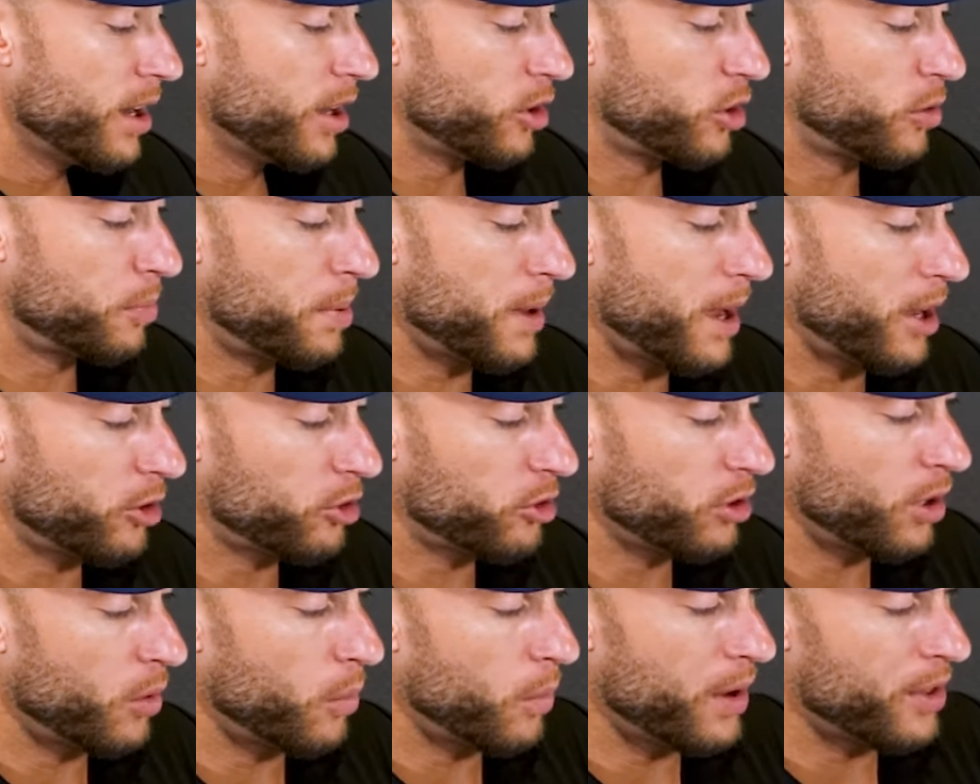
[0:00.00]

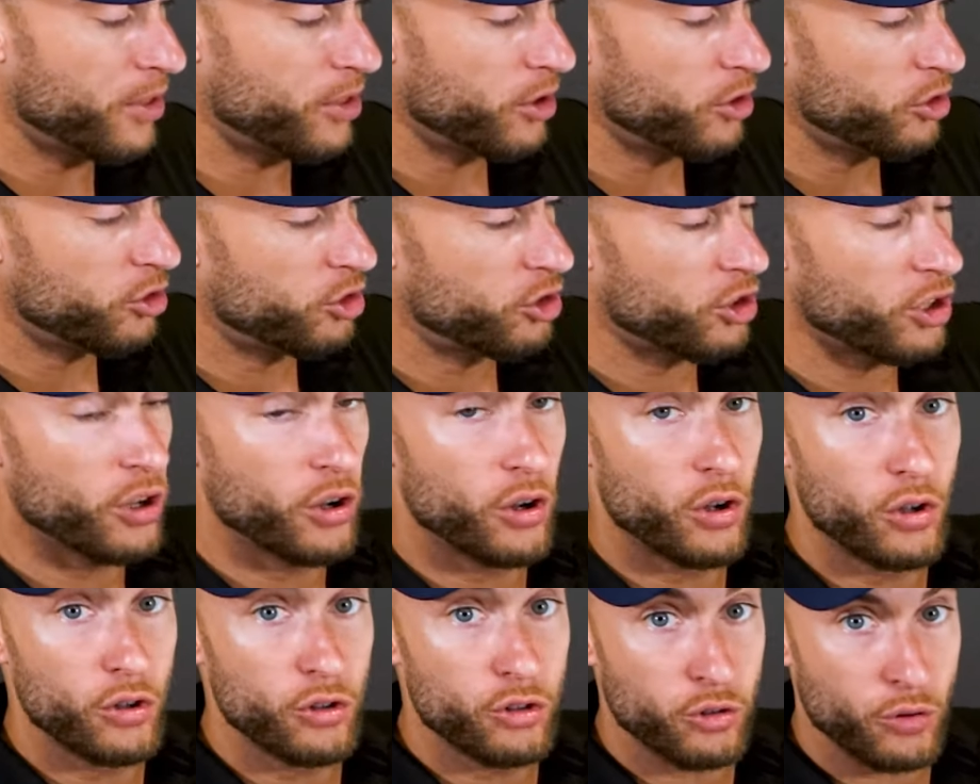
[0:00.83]
especially with
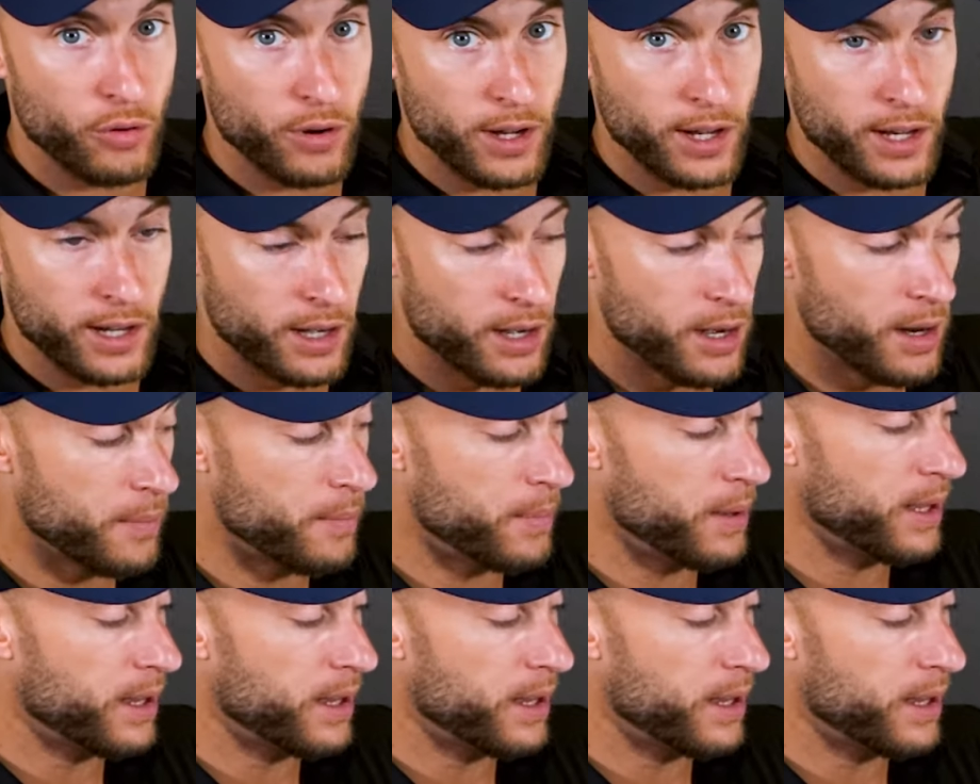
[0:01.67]
children,